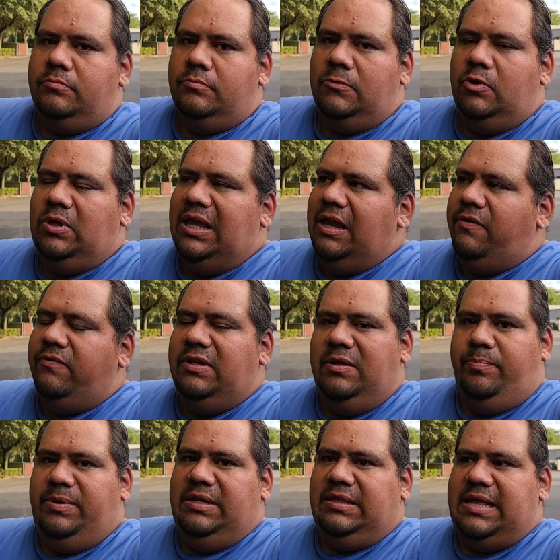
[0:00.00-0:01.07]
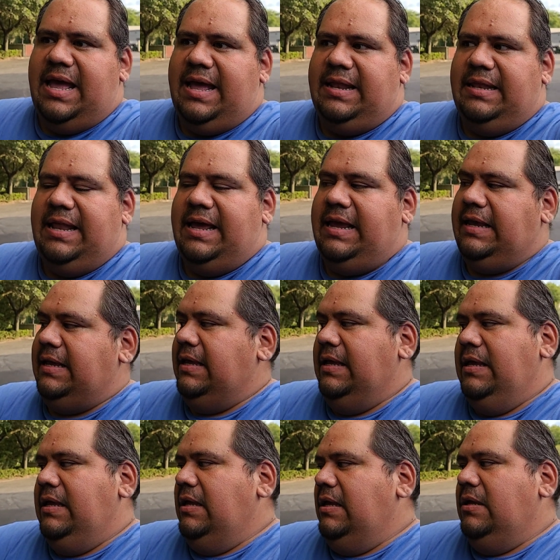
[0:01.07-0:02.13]
You can't really beat that. Like,
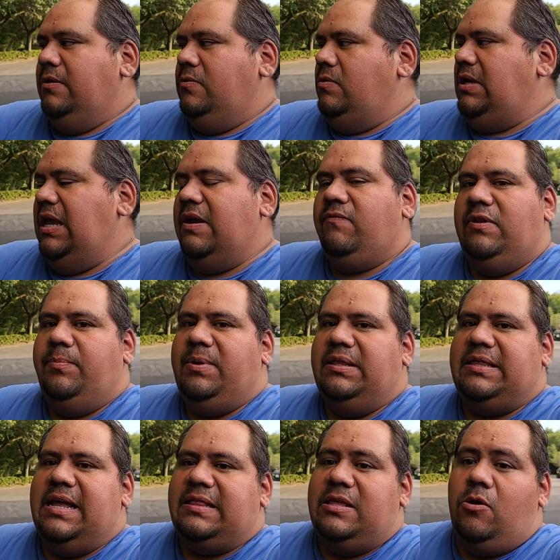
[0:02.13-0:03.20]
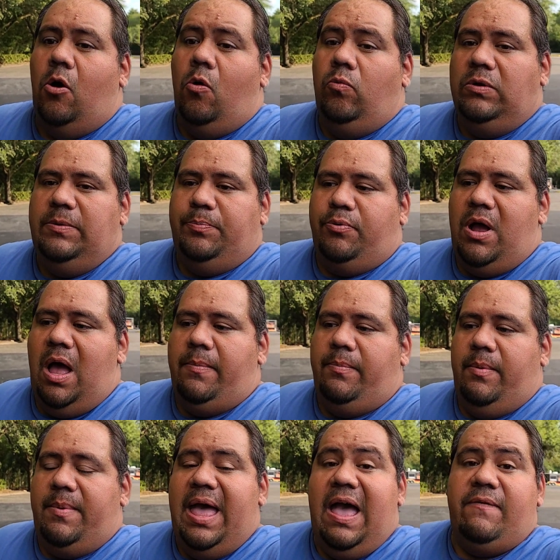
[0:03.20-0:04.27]
you can't really beat that. The only problem
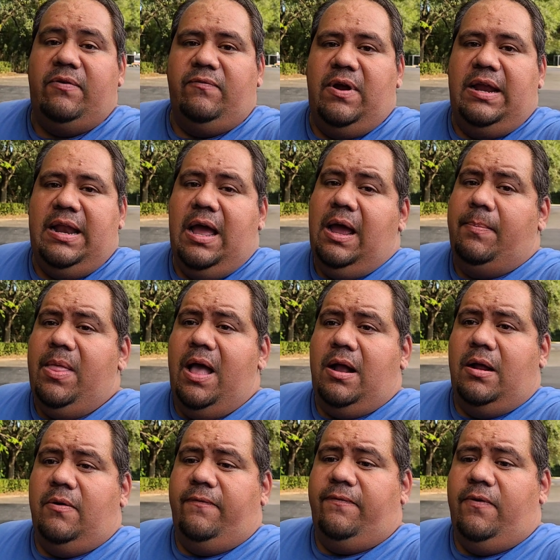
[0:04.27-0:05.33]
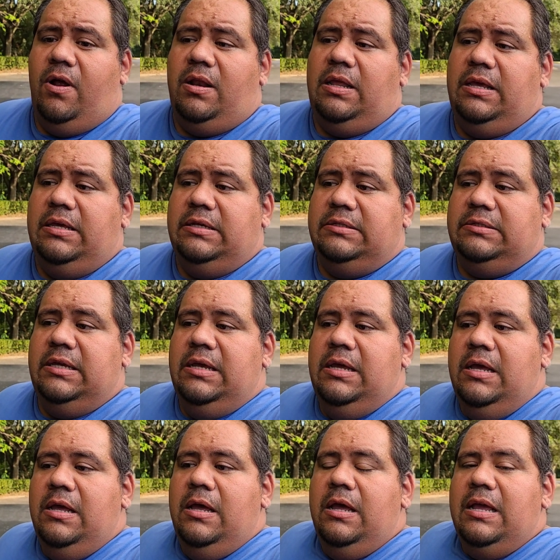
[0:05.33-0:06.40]
I'm having right now, I'm not going to front, is
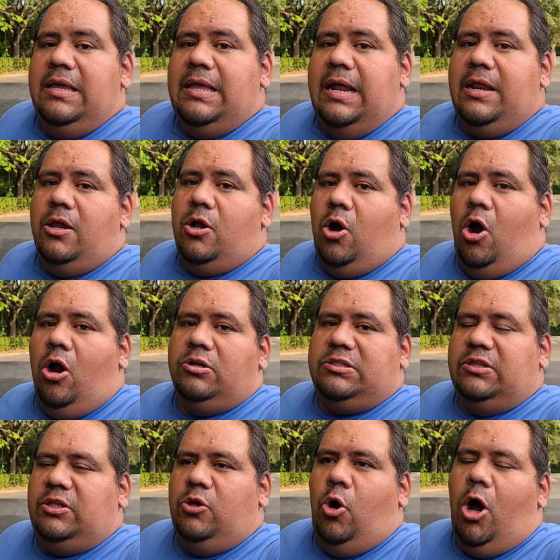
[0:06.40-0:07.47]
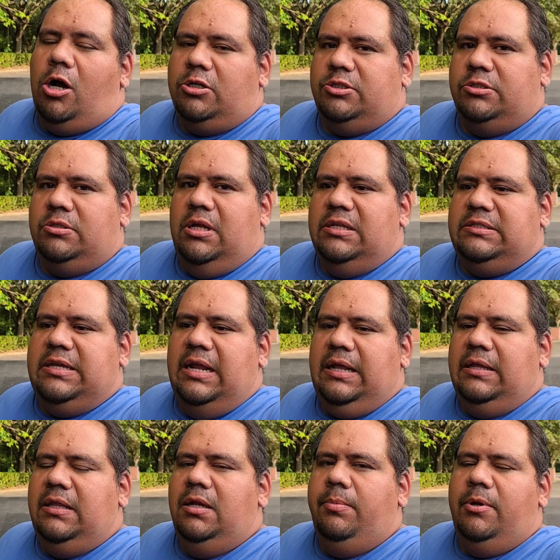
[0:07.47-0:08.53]
getting cars at the auction. It's getting a
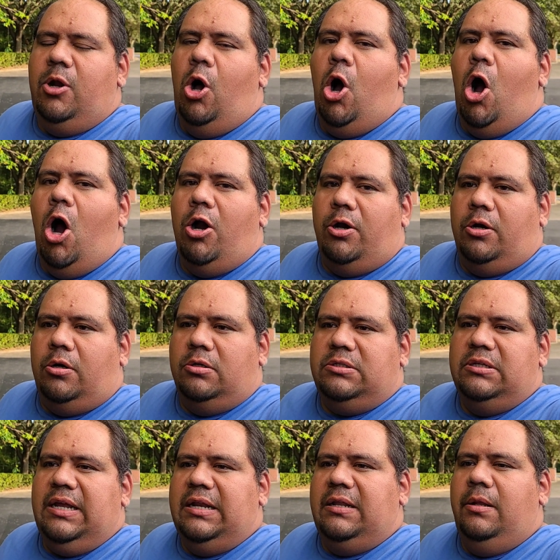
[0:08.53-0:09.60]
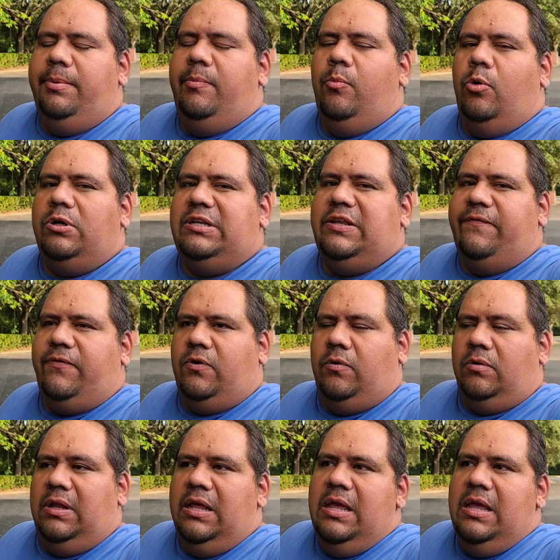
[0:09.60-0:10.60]
little bit harder. It's getting a little bit more difficult.